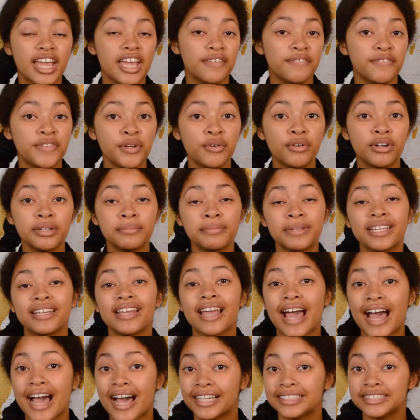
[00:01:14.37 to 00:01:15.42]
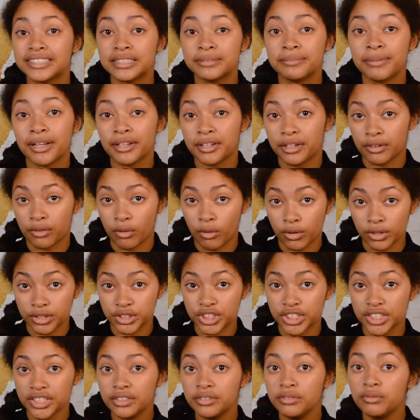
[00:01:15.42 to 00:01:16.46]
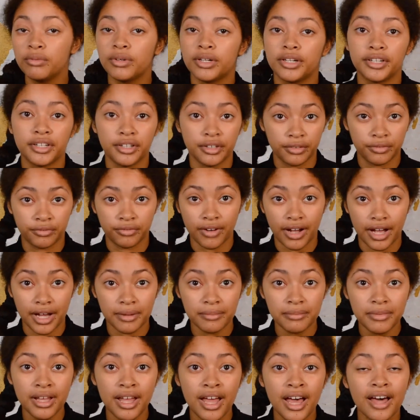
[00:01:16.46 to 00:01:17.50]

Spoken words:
If you are being asked about your origin, where you're from,